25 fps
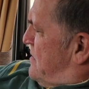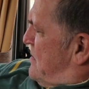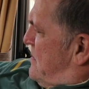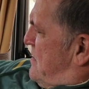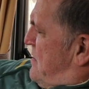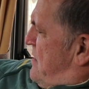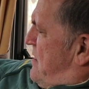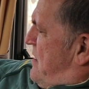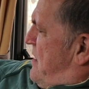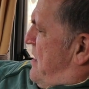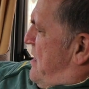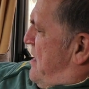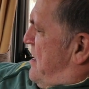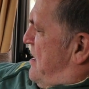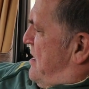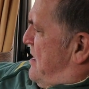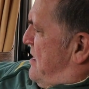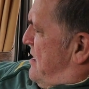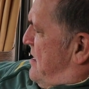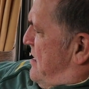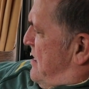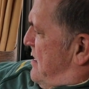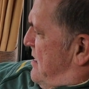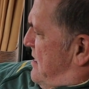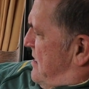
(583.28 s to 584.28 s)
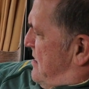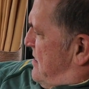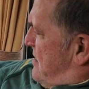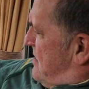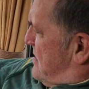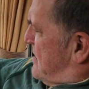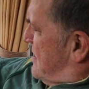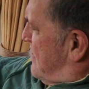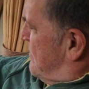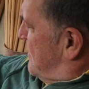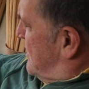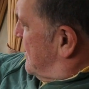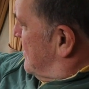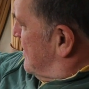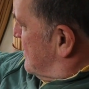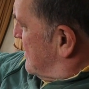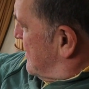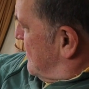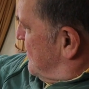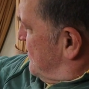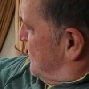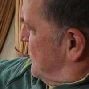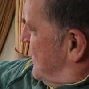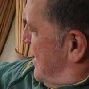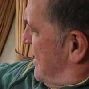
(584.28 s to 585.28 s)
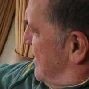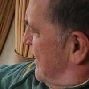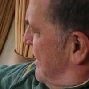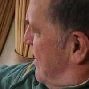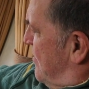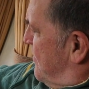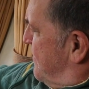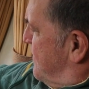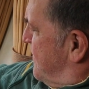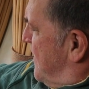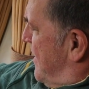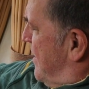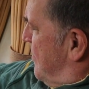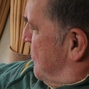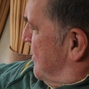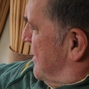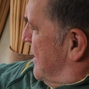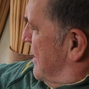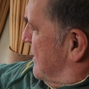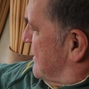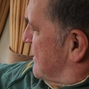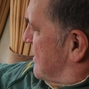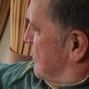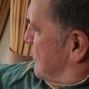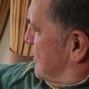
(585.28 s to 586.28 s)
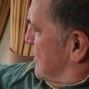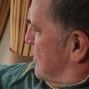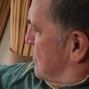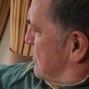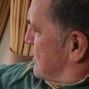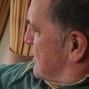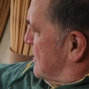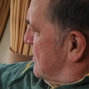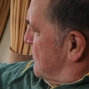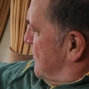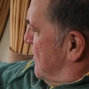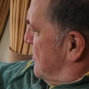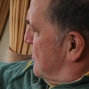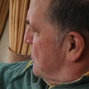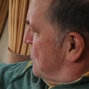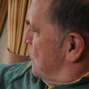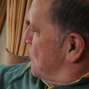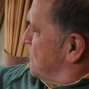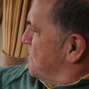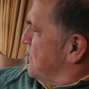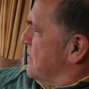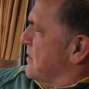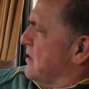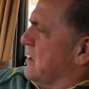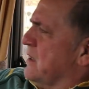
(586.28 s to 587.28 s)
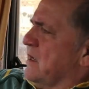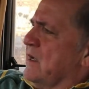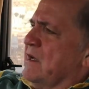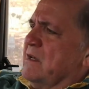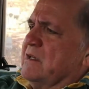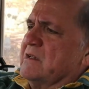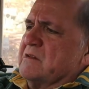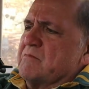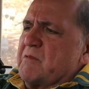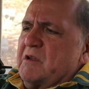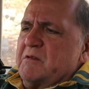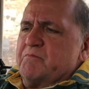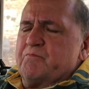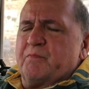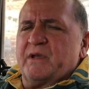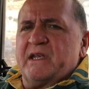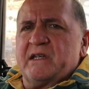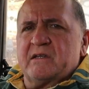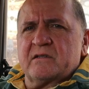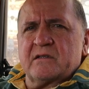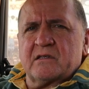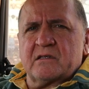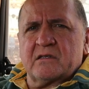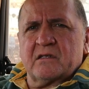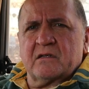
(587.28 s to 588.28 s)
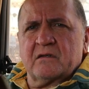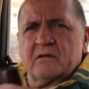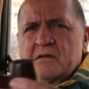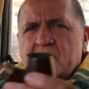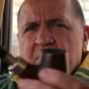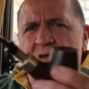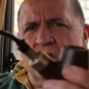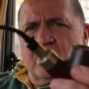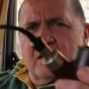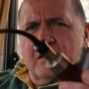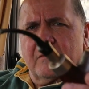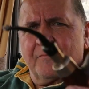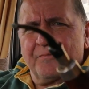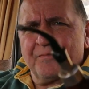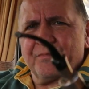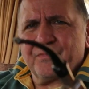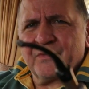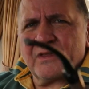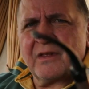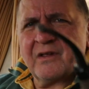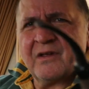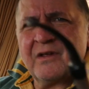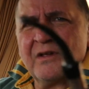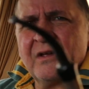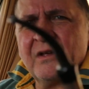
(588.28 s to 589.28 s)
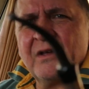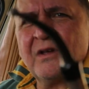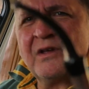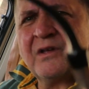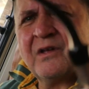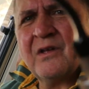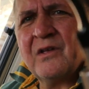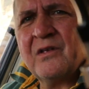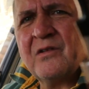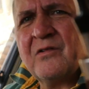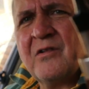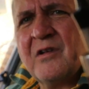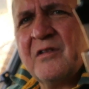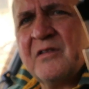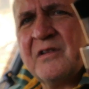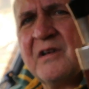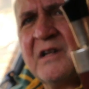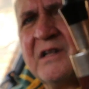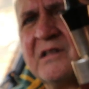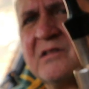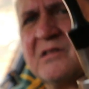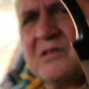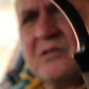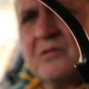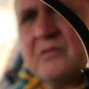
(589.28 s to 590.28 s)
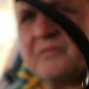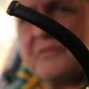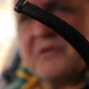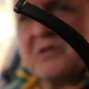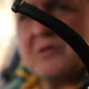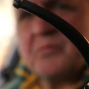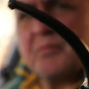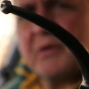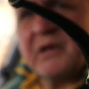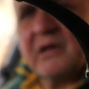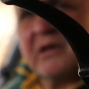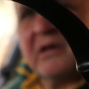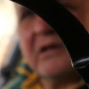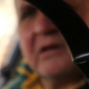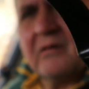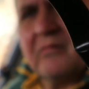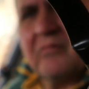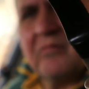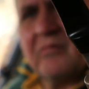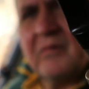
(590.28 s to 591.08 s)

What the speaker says: Let's have a look. I'll fire it. I don't use this very often. This is my Peterson. It's rather nice silver spigot